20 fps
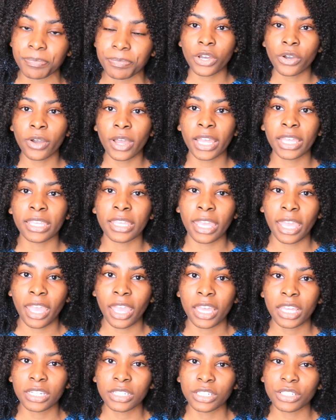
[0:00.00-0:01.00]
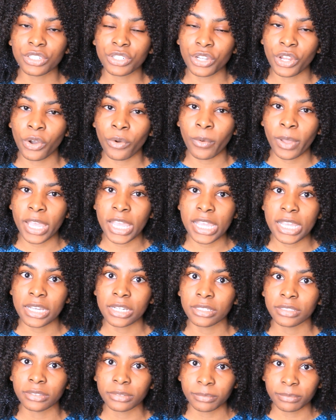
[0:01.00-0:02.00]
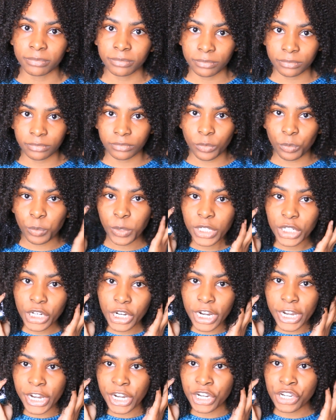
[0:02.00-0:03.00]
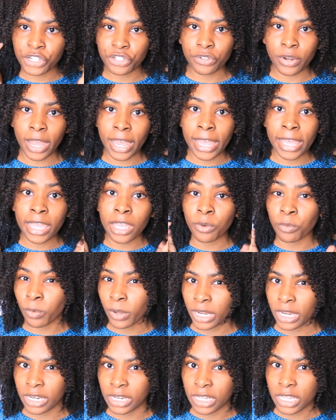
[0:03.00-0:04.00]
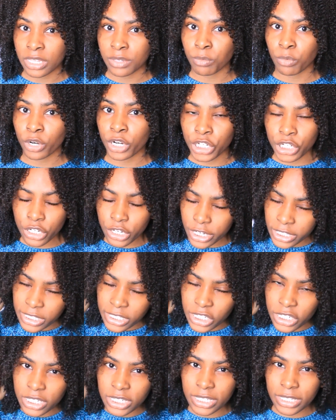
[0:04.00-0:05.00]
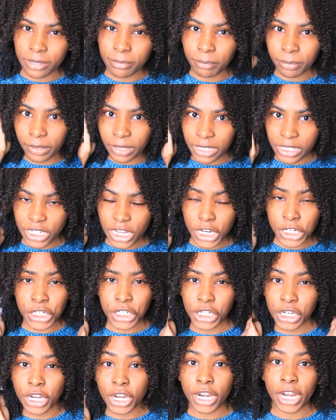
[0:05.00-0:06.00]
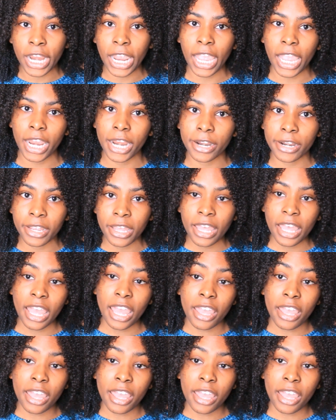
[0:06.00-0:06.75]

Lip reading: So again, knowing when your hair is dry and when it needs moisture, it's just simply touching your hair.